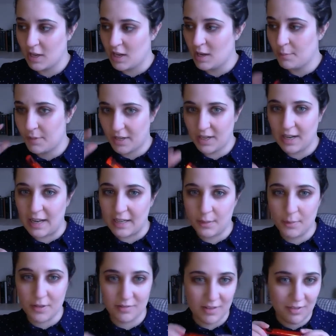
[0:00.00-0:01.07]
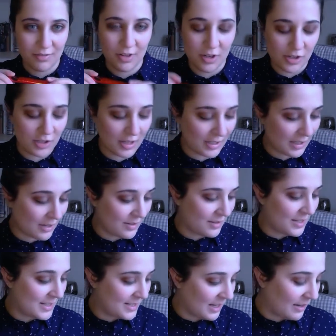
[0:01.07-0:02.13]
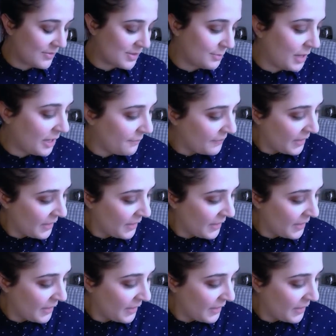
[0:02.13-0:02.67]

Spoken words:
But I like a bit of definition that this gives me.